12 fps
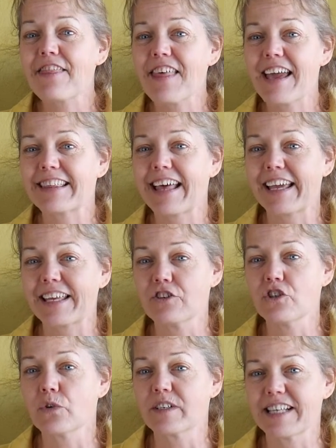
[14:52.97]
thing that
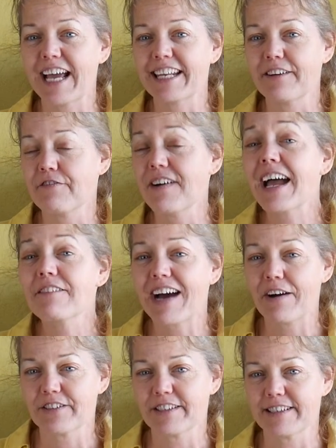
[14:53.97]
gets you excited 5
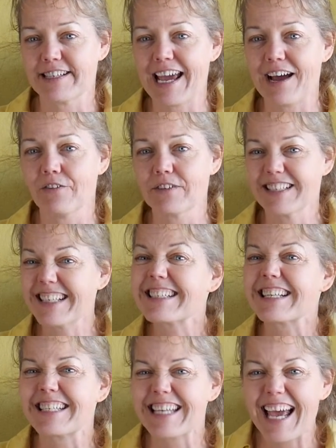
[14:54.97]
houses down, since
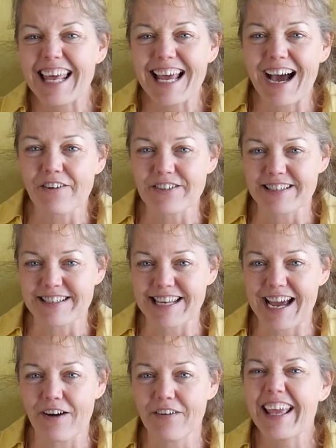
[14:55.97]
it's 10 houses
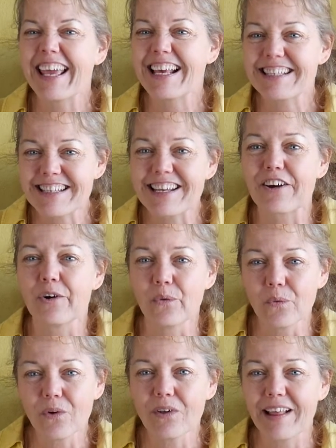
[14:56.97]
down, isn't it
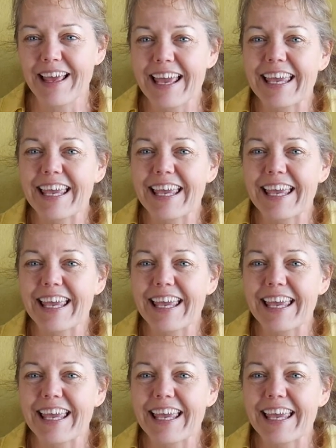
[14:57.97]
cool?